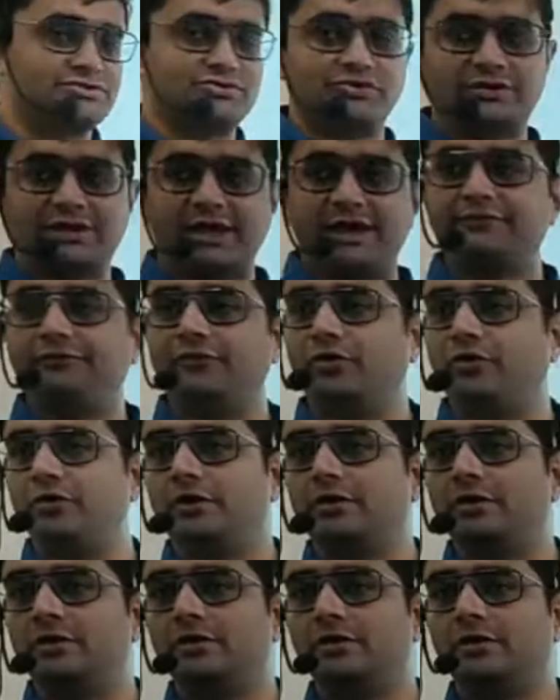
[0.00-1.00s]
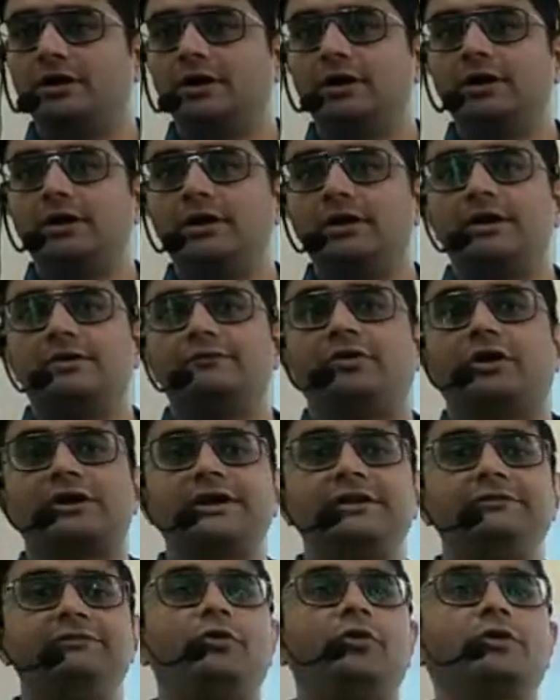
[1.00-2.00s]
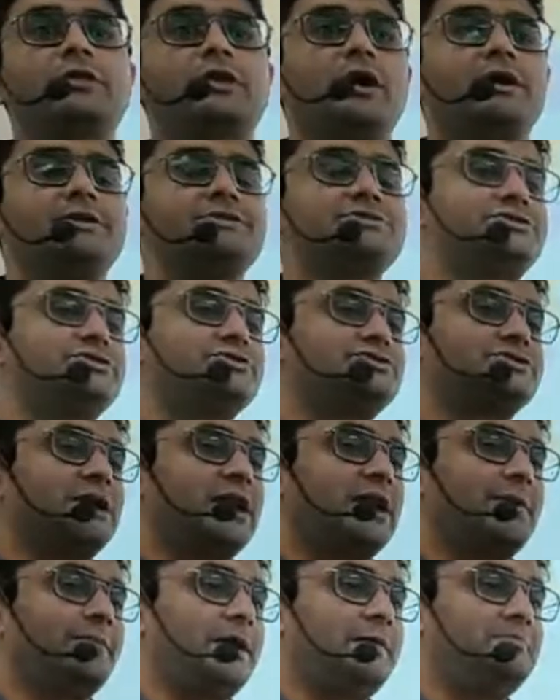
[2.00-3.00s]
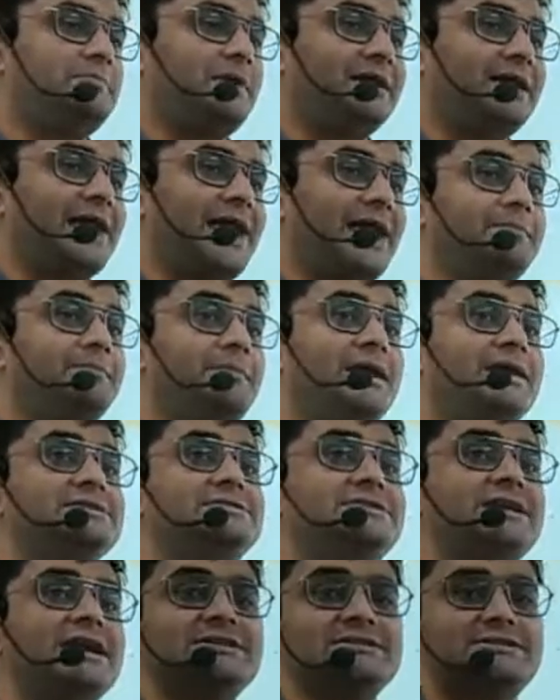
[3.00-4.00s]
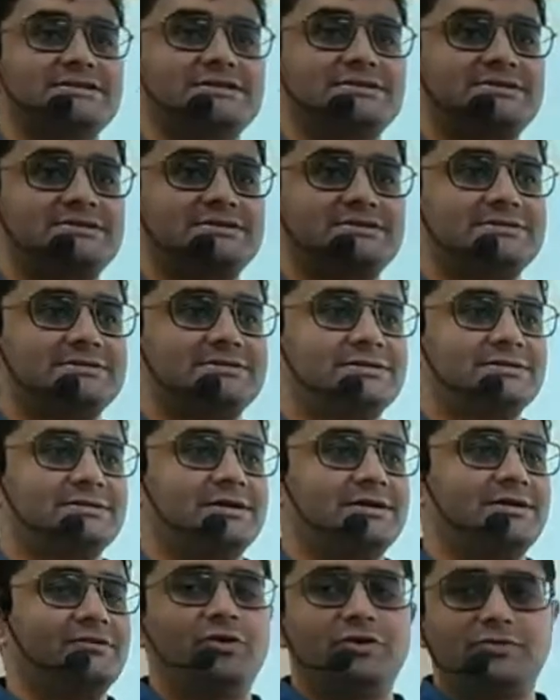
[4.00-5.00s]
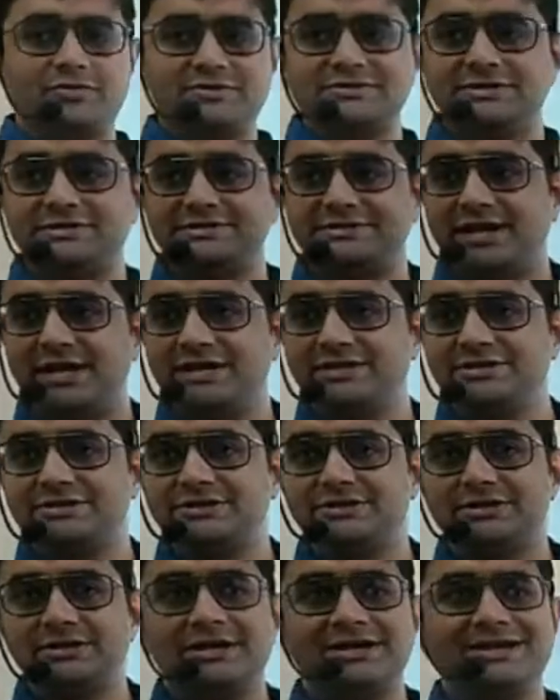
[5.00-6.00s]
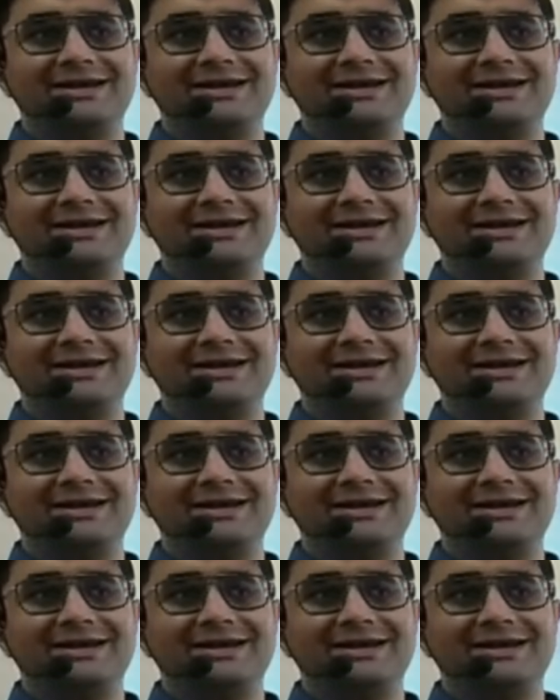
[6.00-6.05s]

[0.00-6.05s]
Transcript: So therefore, 44th Constitutional Amendment Act made changes. What was the change?